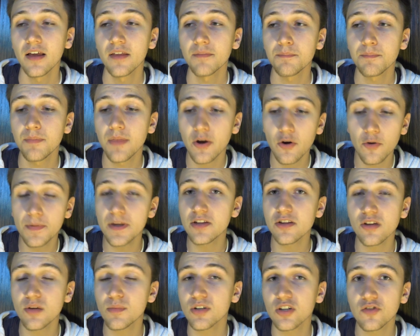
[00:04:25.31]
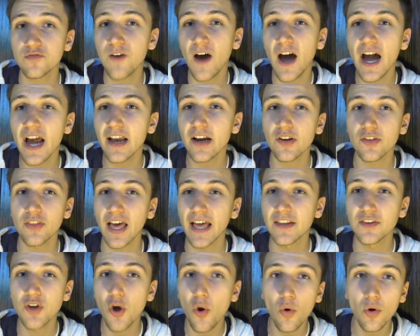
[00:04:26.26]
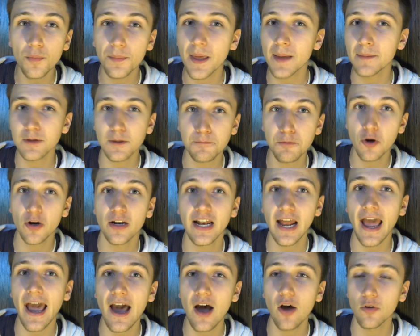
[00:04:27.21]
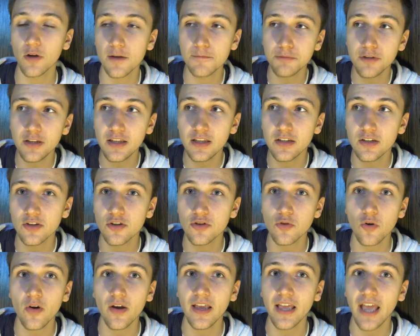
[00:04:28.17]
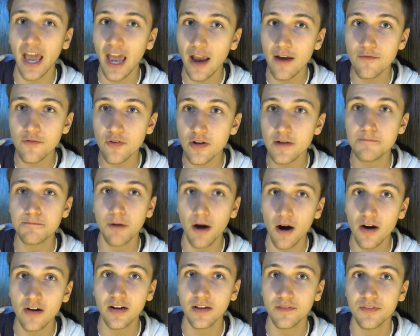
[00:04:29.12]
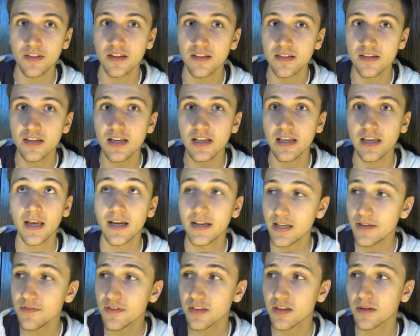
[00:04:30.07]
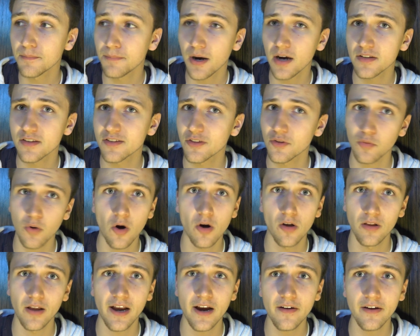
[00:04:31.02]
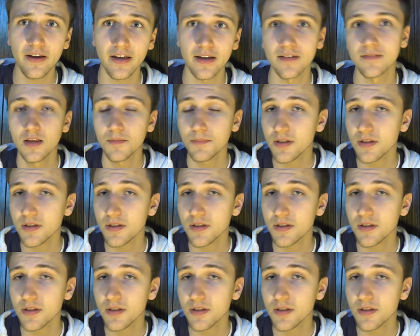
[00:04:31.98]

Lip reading: There would be so much fire that no one would be able to put it out, completely destroying every part of the city, and even some parts of the rural area.